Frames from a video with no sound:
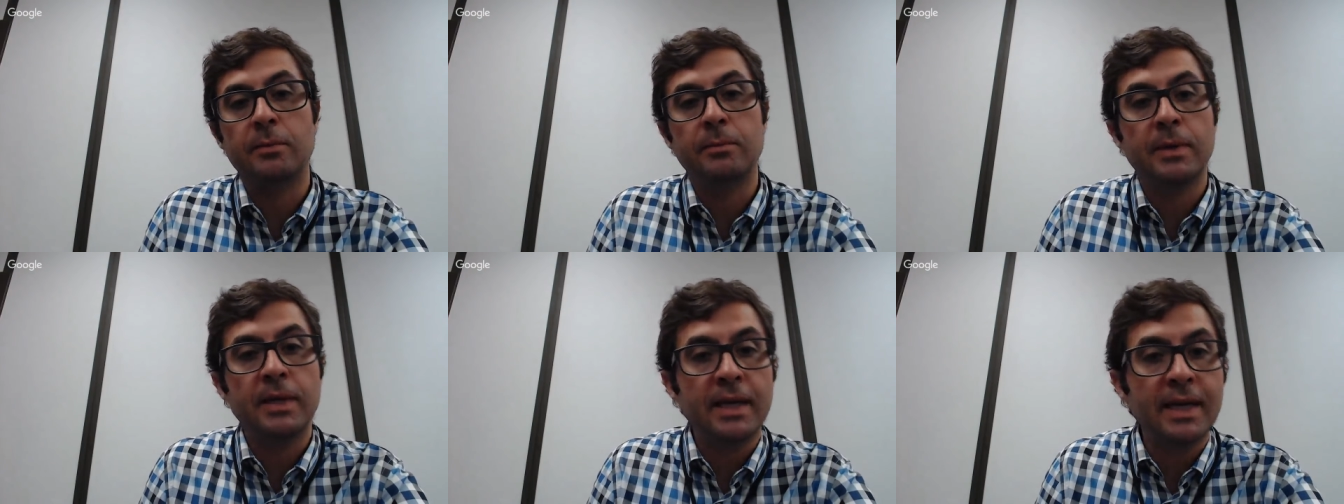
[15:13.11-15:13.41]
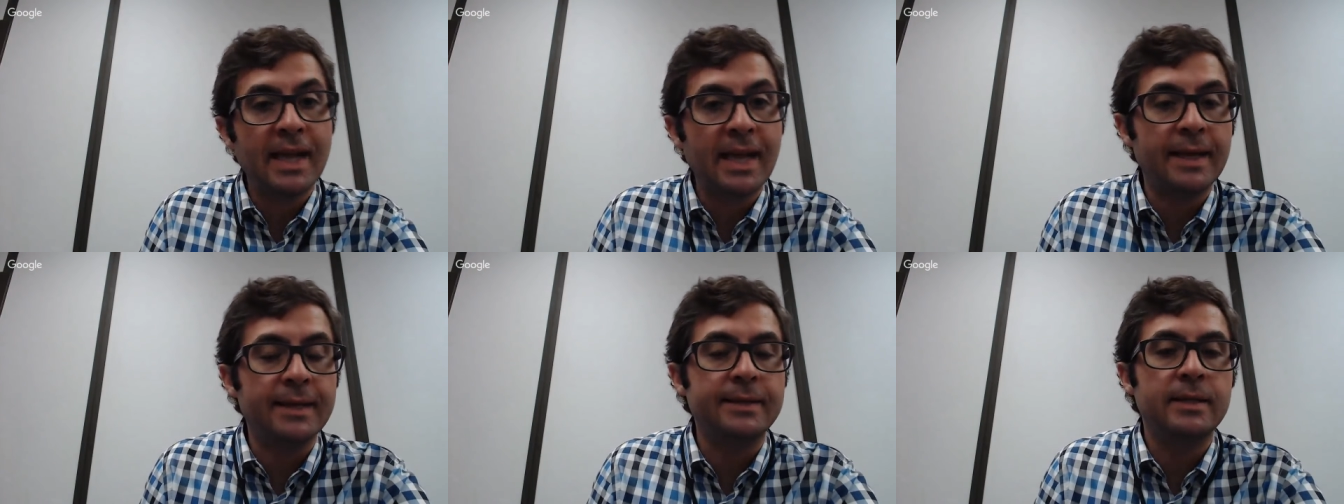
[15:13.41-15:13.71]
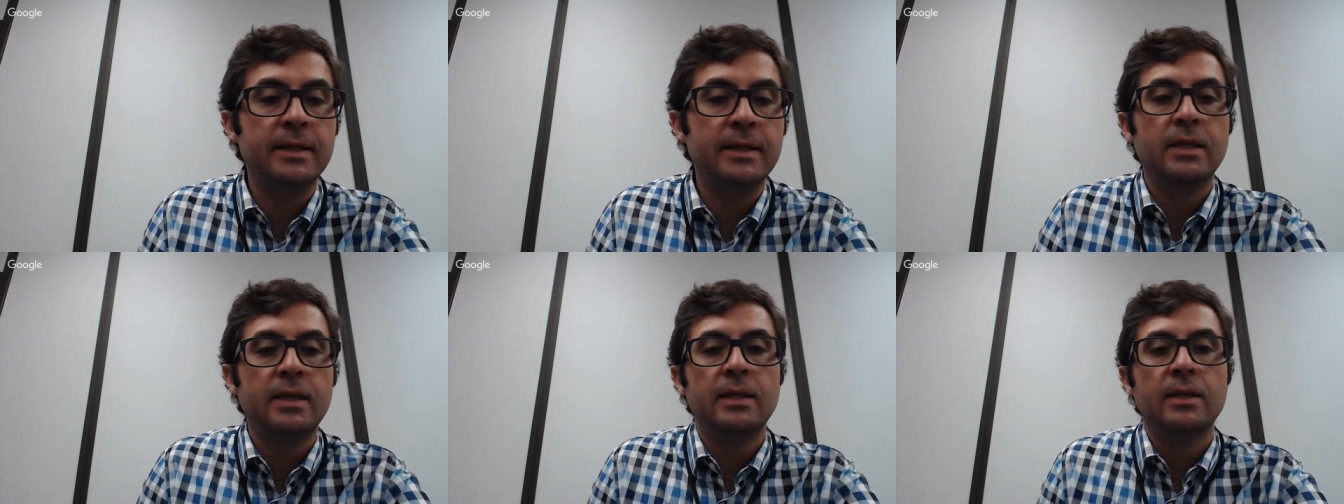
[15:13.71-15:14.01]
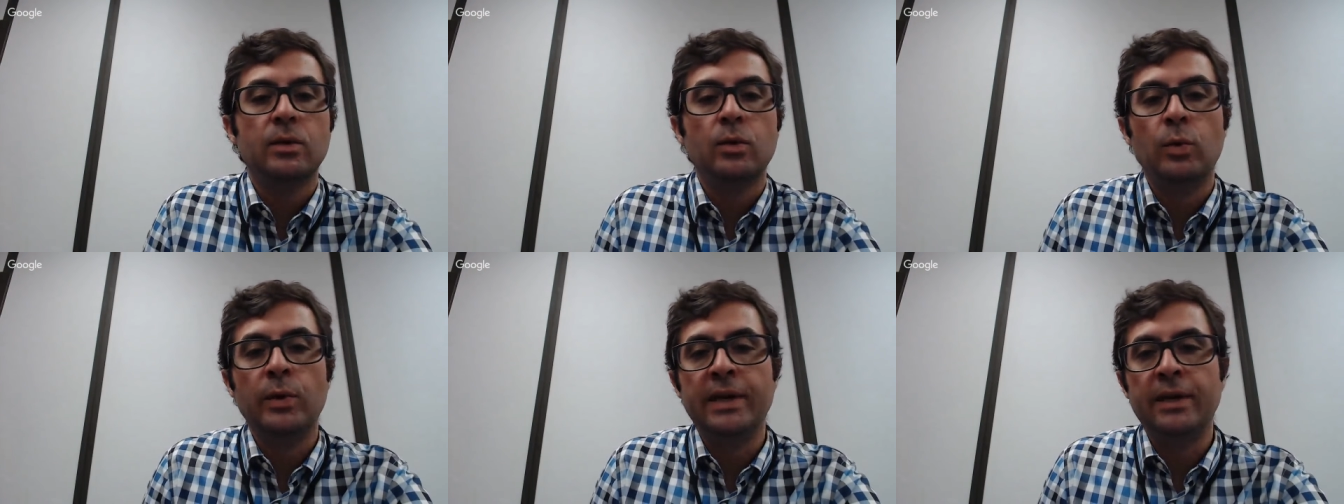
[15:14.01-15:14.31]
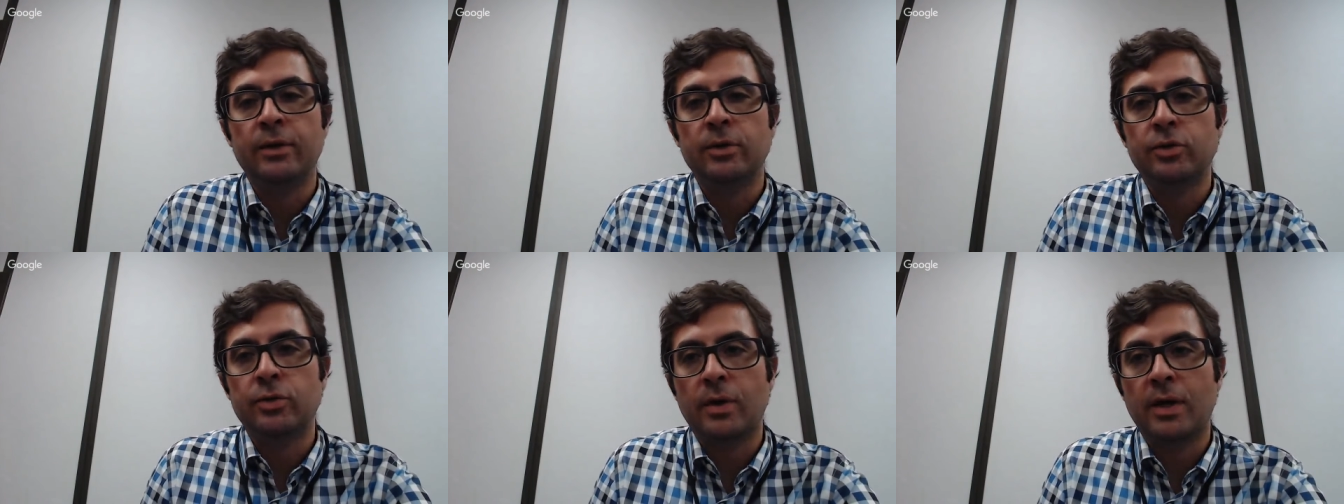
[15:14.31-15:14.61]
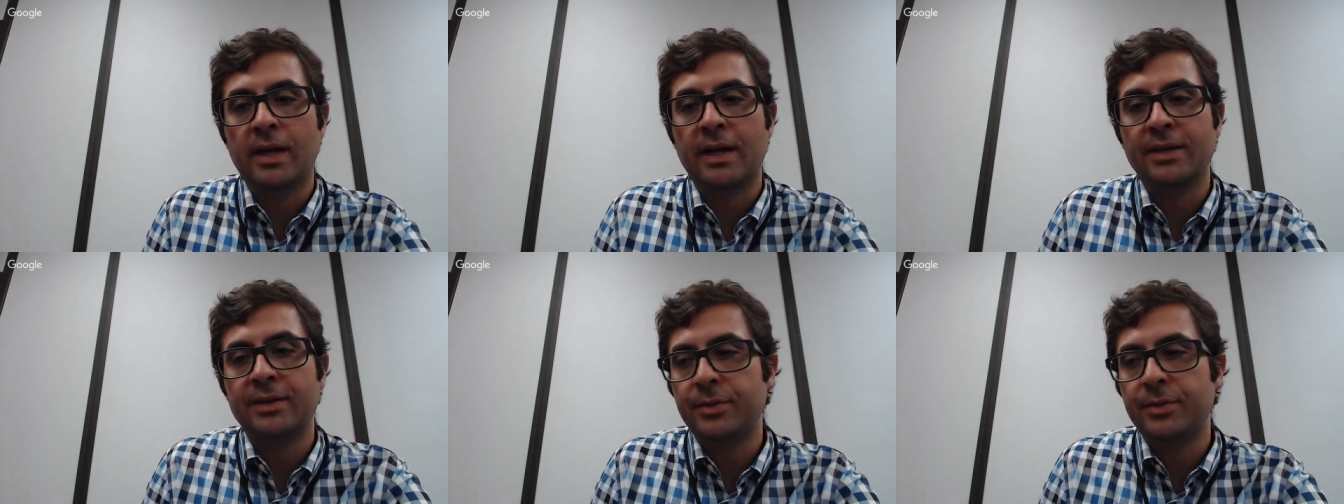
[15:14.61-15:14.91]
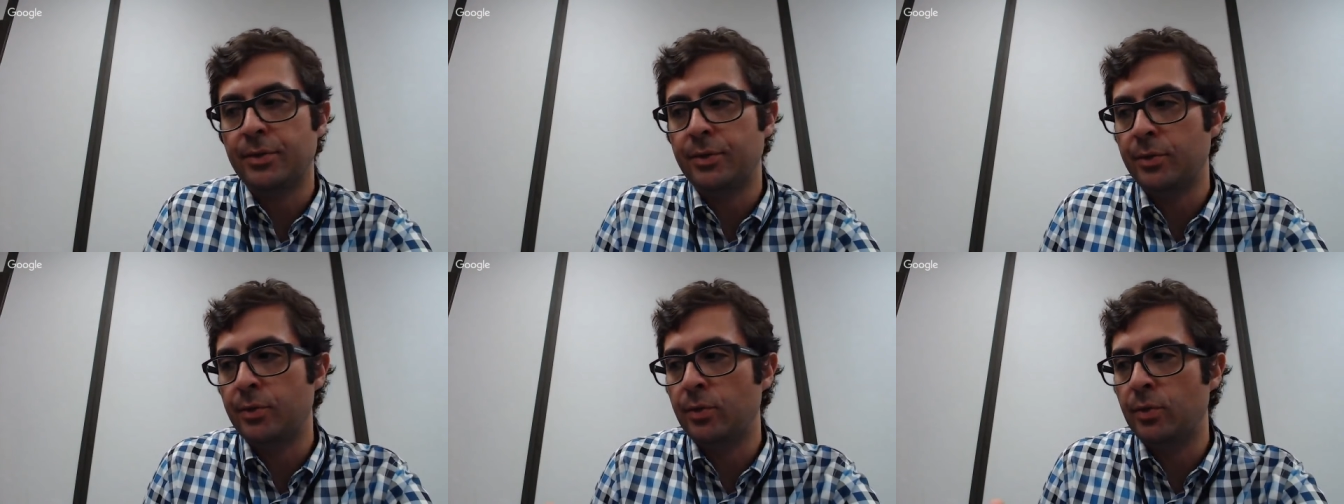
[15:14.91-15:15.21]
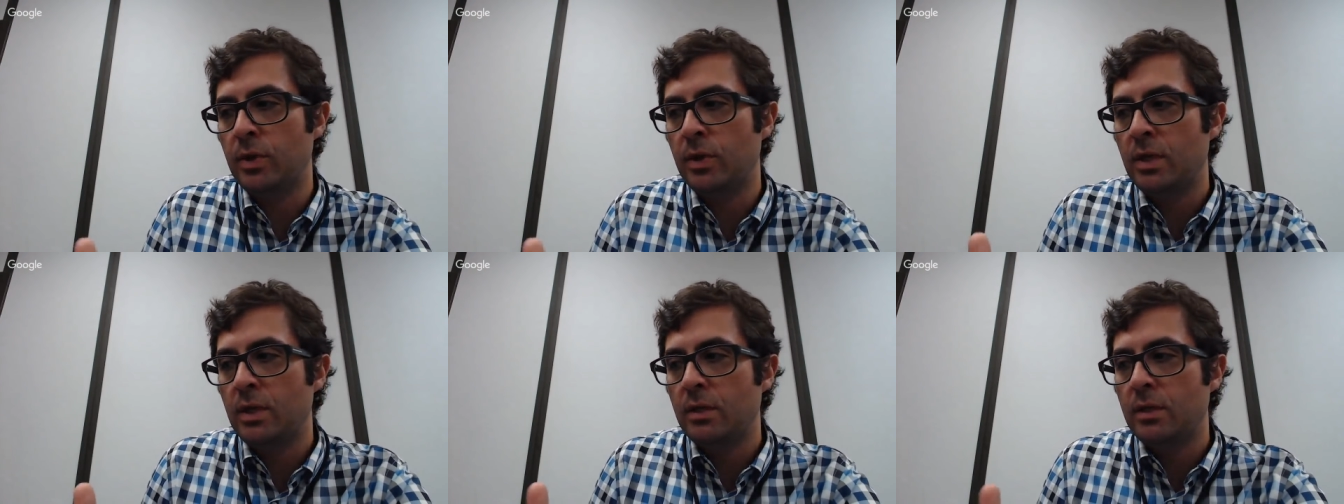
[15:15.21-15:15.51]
But again, we are trying to